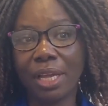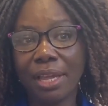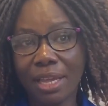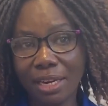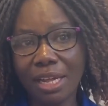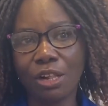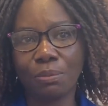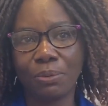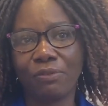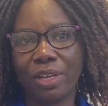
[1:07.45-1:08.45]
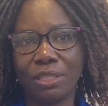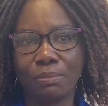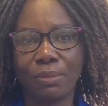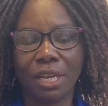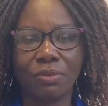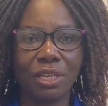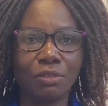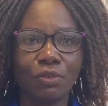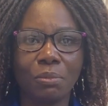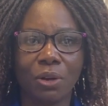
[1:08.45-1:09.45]
can help prevent migraines
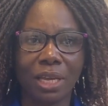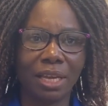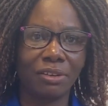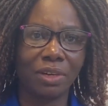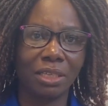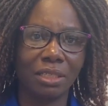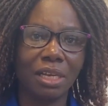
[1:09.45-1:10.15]
from occurring.